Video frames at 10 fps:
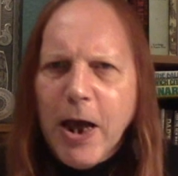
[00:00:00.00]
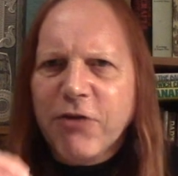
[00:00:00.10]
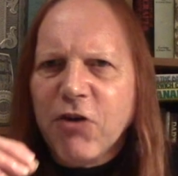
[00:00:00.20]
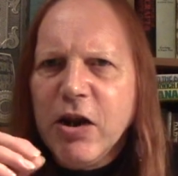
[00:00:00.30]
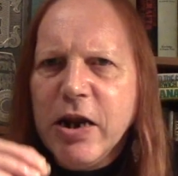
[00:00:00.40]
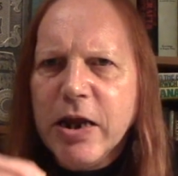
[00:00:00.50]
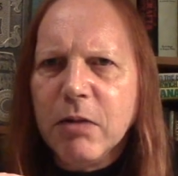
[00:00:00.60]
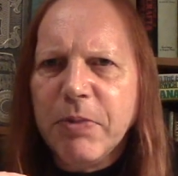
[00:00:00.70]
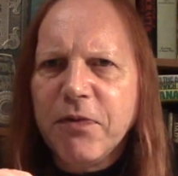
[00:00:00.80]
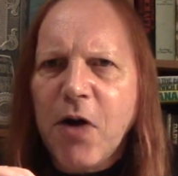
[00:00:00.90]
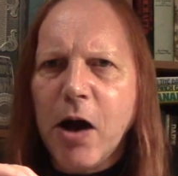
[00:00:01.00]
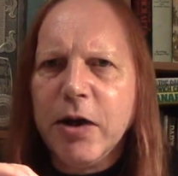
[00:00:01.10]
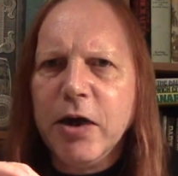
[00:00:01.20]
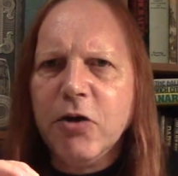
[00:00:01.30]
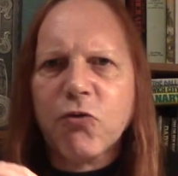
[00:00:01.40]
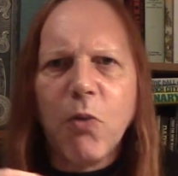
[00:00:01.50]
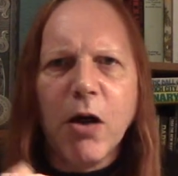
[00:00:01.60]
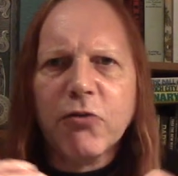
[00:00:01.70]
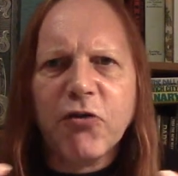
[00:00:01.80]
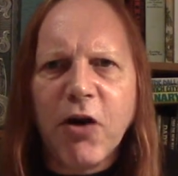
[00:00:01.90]
There's a little bit of honey as
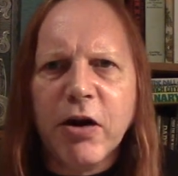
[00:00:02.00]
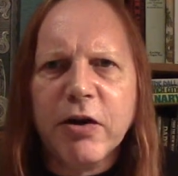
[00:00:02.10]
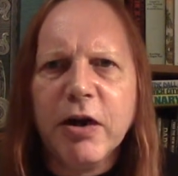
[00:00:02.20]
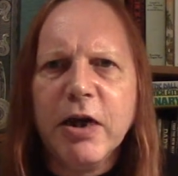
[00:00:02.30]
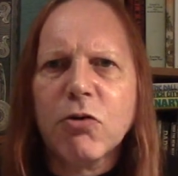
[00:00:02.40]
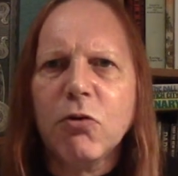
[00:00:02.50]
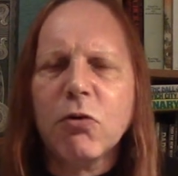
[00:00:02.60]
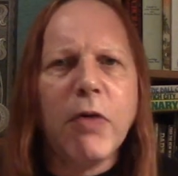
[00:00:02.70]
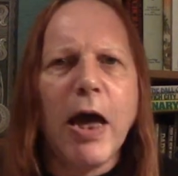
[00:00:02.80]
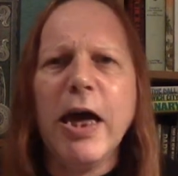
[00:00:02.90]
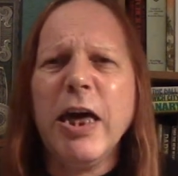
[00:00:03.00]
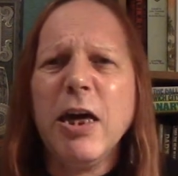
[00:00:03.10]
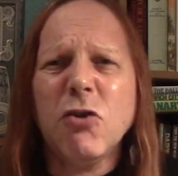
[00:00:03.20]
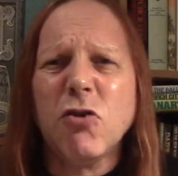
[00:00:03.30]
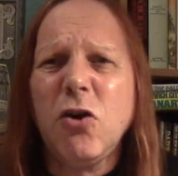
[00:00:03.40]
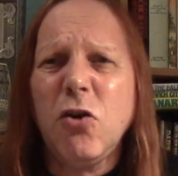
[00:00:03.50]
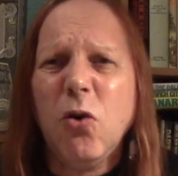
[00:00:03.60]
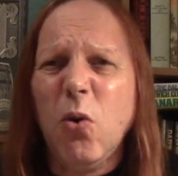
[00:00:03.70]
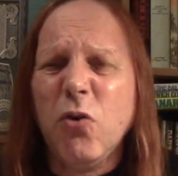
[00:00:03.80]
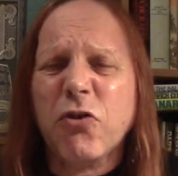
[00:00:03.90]
well just underneath all of that. It is
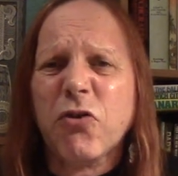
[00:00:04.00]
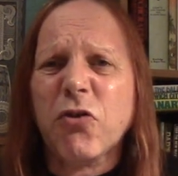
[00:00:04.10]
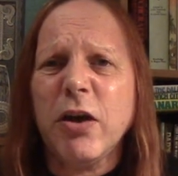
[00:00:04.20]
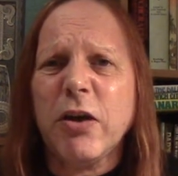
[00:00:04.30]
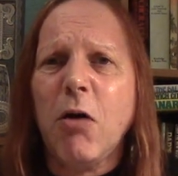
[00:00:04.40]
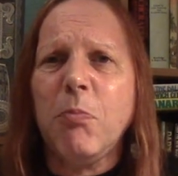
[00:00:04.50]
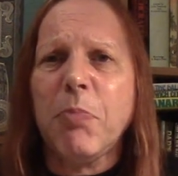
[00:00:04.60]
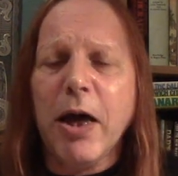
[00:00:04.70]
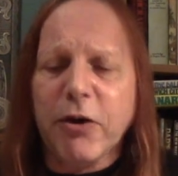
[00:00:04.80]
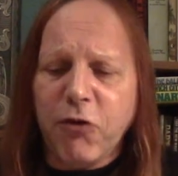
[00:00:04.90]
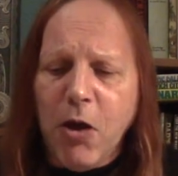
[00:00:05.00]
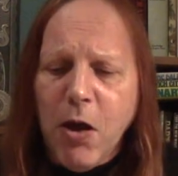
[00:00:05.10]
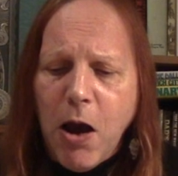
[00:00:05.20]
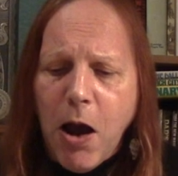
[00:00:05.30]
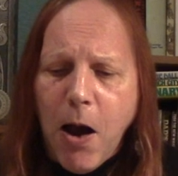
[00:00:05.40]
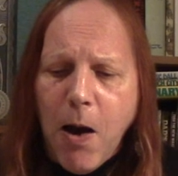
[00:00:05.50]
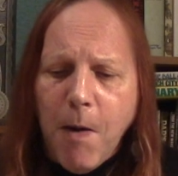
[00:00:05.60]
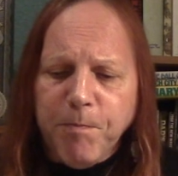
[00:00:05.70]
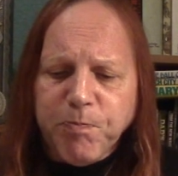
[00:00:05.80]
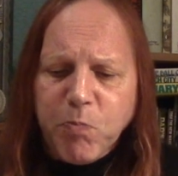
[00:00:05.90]
gorgeously complex,
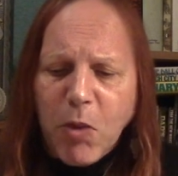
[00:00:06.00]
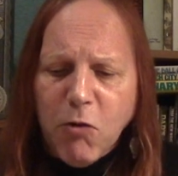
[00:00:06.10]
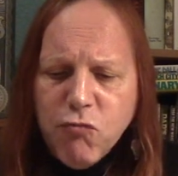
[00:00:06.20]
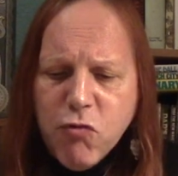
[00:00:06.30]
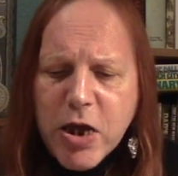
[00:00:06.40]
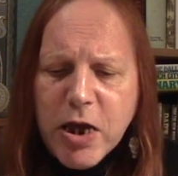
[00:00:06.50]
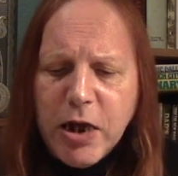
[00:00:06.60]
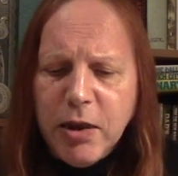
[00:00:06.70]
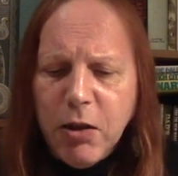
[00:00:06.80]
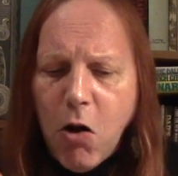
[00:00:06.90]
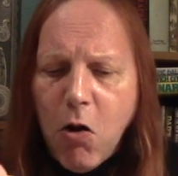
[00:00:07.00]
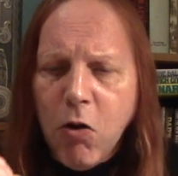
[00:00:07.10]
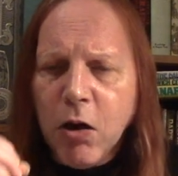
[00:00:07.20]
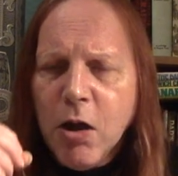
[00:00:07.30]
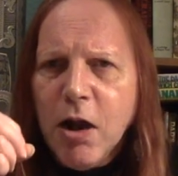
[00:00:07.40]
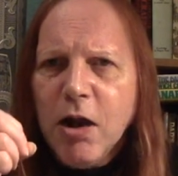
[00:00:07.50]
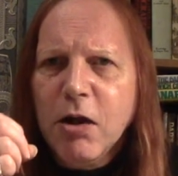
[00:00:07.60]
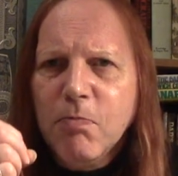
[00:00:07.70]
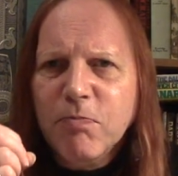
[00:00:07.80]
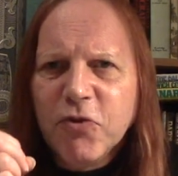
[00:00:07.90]
um, really long,
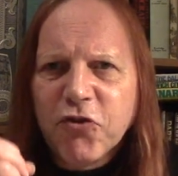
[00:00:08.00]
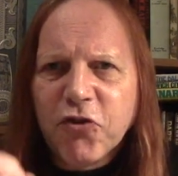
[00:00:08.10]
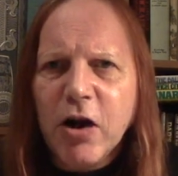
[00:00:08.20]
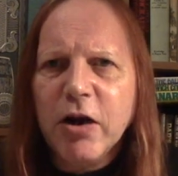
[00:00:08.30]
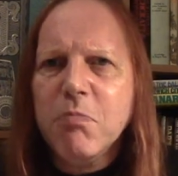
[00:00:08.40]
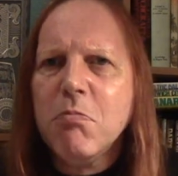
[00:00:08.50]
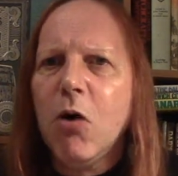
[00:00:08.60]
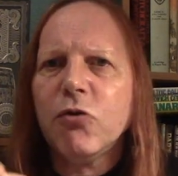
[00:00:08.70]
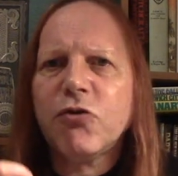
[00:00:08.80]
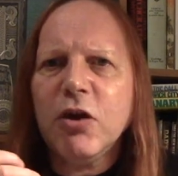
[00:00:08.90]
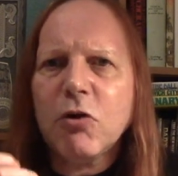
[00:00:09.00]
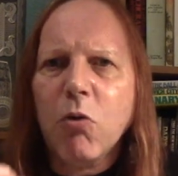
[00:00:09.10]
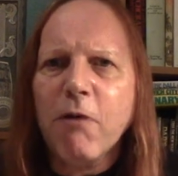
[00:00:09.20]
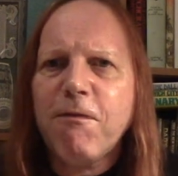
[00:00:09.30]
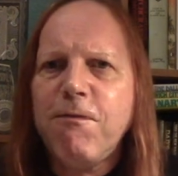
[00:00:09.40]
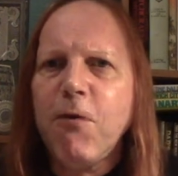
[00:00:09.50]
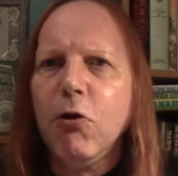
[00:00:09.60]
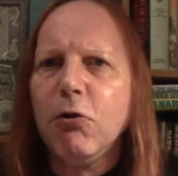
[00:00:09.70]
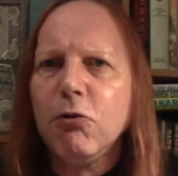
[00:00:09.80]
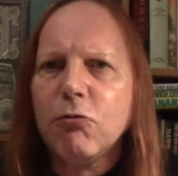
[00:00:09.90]
slightly malty, quite
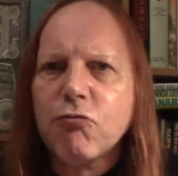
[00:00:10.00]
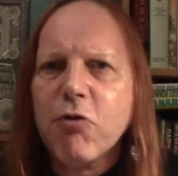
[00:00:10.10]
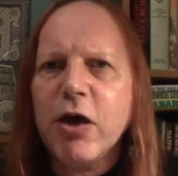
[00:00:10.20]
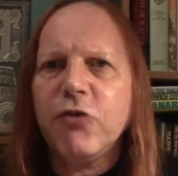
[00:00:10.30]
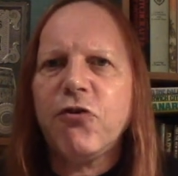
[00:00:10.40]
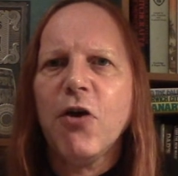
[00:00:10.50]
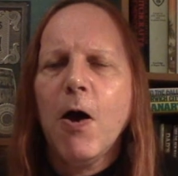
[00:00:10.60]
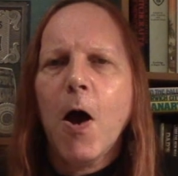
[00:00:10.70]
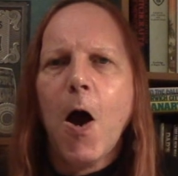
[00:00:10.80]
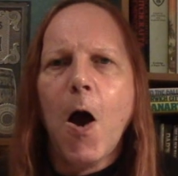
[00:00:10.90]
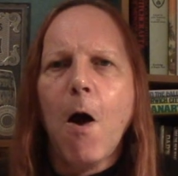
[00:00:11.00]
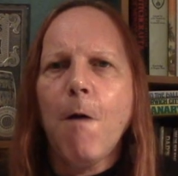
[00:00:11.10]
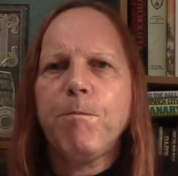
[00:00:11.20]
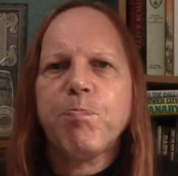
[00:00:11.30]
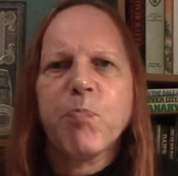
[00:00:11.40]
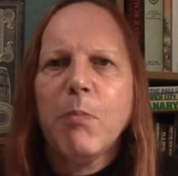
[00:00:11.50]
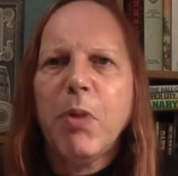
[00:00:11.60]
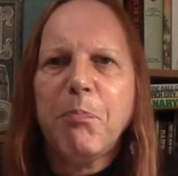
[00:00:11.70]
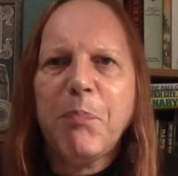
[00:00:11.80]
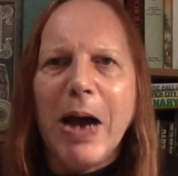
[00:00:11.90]
full, rich, um,
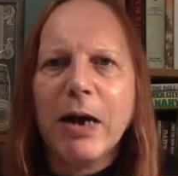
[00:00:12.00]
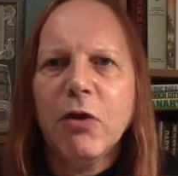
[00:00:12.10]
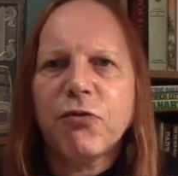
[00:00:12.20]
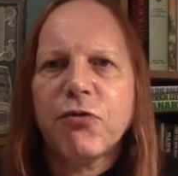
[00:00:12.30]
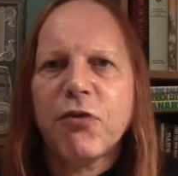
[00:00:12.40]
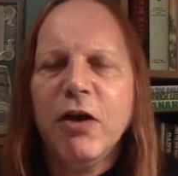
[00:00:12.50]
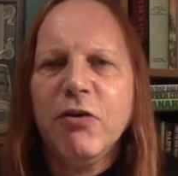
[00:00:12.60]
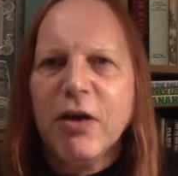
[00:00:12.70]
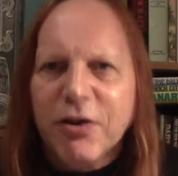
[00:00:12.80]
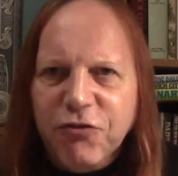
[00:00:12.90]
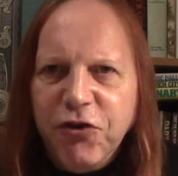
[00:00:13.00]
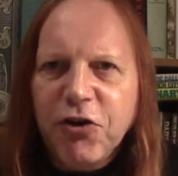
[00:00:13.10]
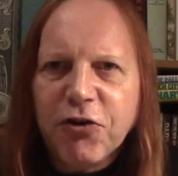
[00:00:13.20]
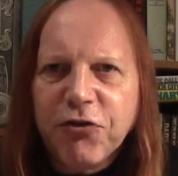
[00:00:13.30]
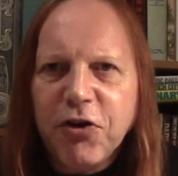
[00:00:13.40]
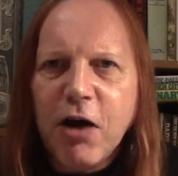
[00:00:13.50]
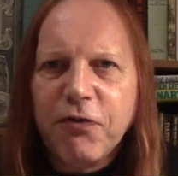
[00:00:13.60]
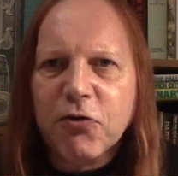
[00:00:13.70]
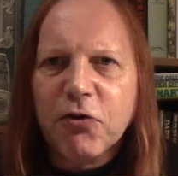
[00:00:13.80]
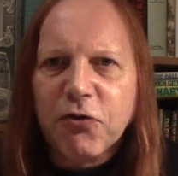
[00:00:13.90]
but balanced, and just
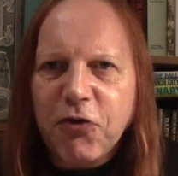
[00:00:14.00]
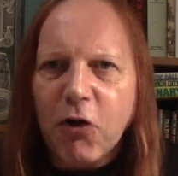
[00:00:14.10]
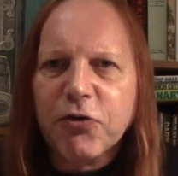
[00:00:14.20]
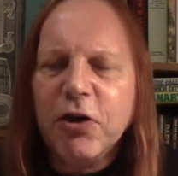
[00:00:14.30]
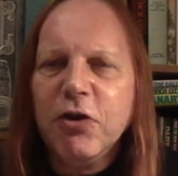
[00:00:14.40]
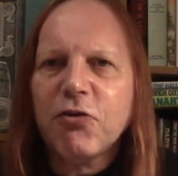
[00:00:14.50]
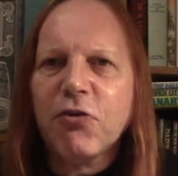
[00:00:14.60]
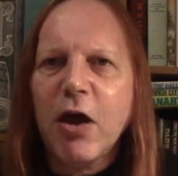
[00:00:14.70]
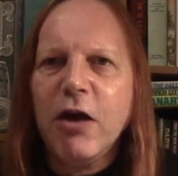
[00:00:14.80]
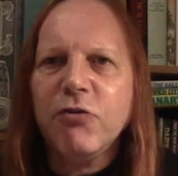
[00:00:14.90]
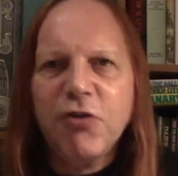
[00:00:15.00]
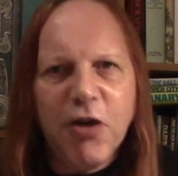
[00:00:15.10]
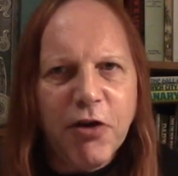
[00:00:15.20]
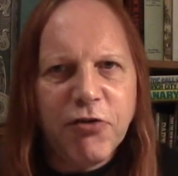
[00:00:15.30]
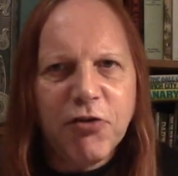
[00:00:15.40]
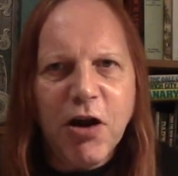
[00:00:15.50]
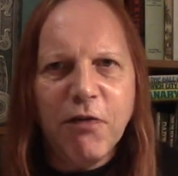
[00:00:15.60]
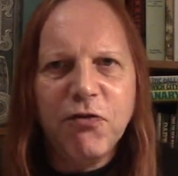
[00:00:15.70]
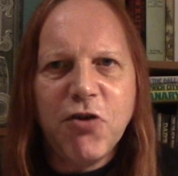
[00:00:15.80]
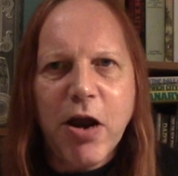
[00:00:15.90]
enough sort of saltiness there, just
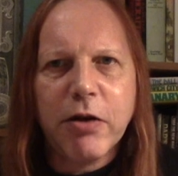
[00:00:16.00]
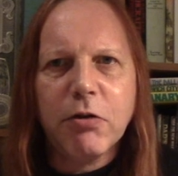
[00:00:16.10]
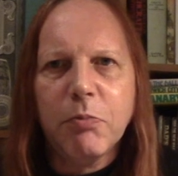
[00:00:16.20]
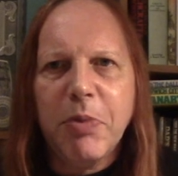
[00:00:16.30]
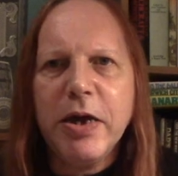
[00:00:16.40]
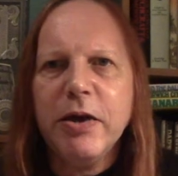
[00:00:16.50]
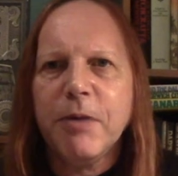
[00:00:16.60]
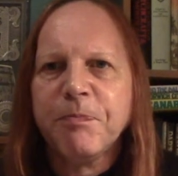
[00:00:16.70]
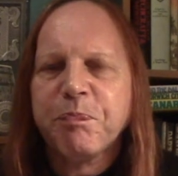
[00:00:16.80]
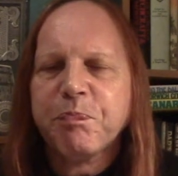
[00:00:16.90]
enough gentle peat.